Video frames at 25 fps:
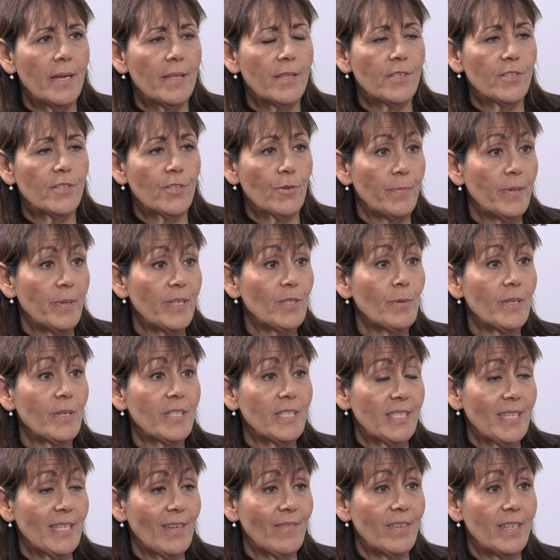So
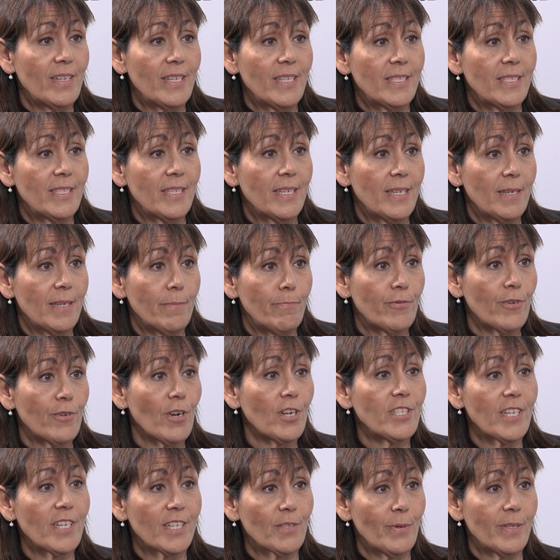P27 is
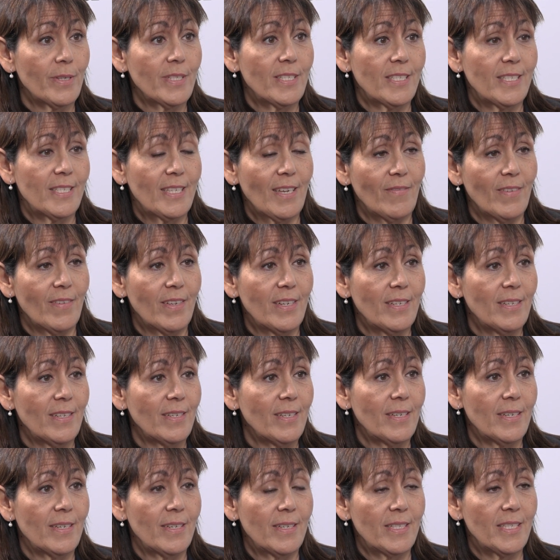Project 27.
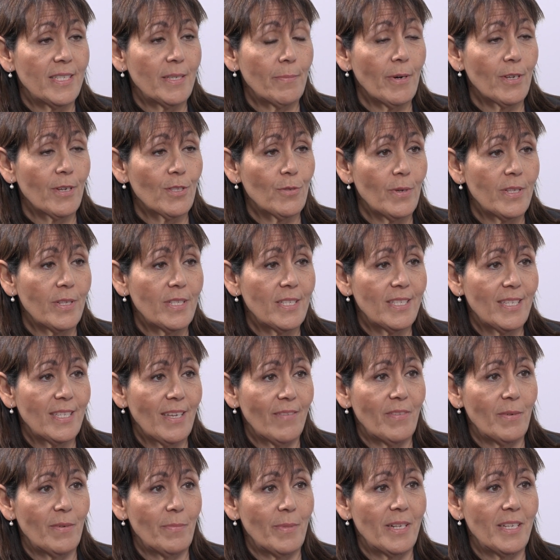It's about
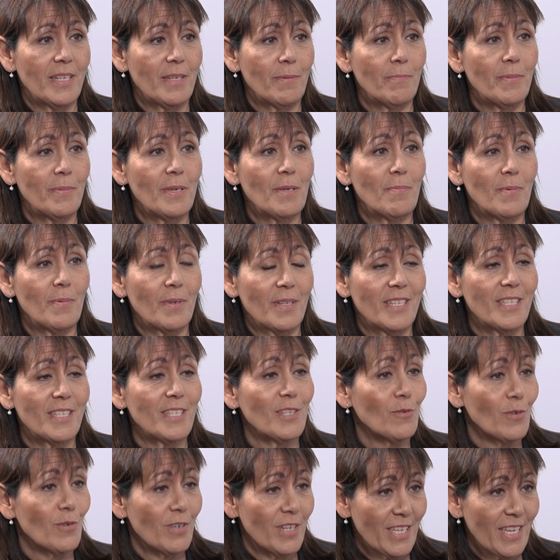27 million people in the
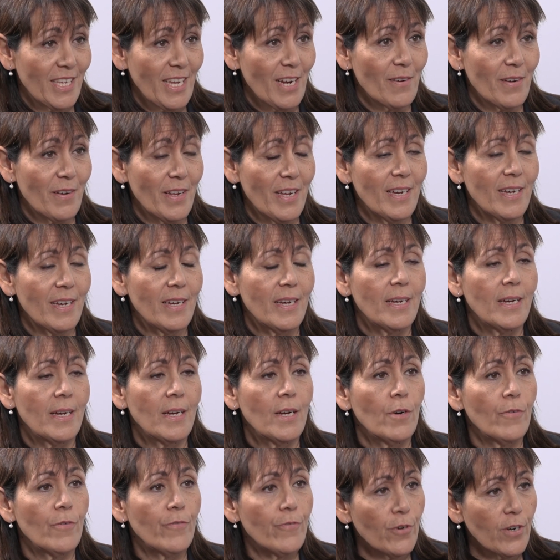Nordic area,
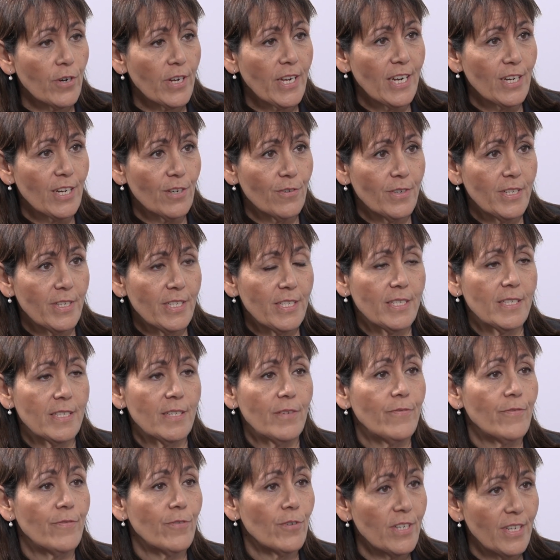4 countries,
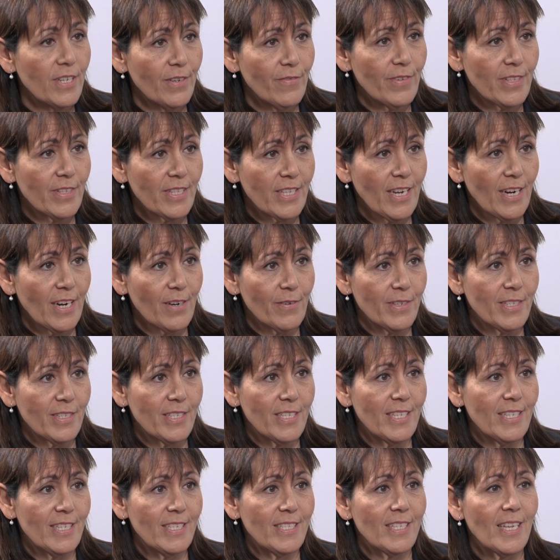4 different
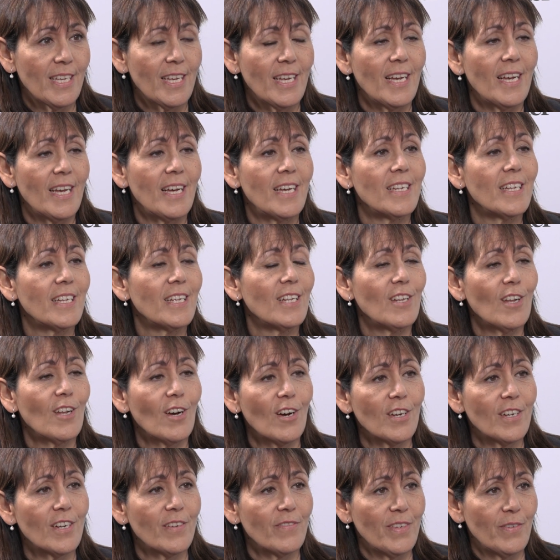currencies, and a
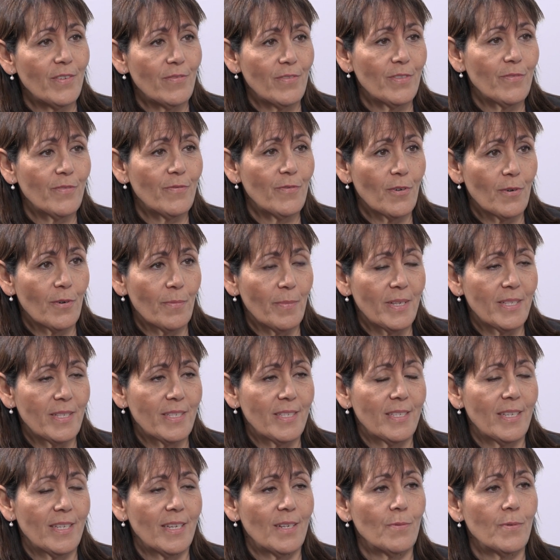lot of different
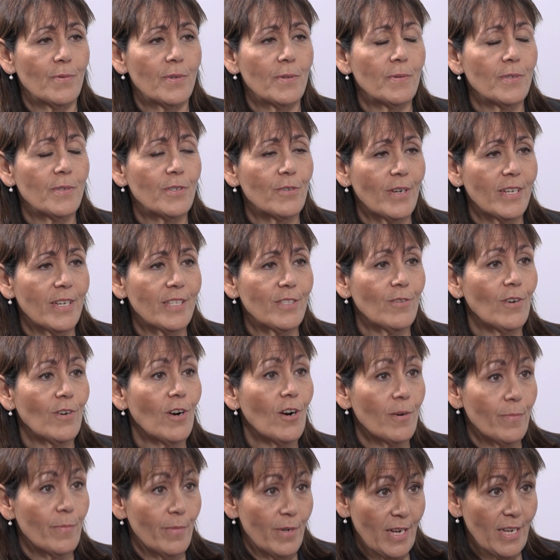formats. And we will try to
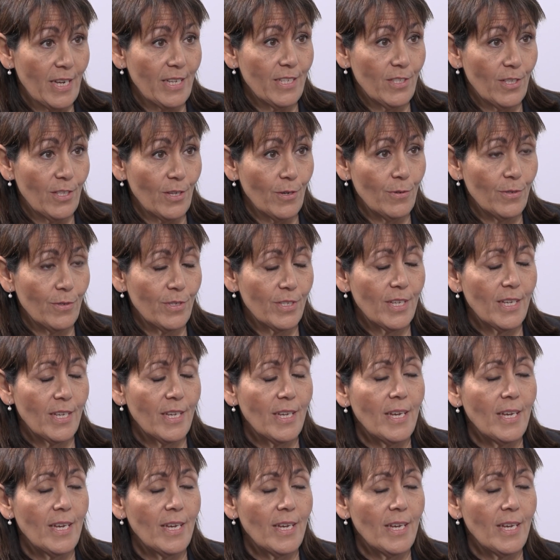harmonize those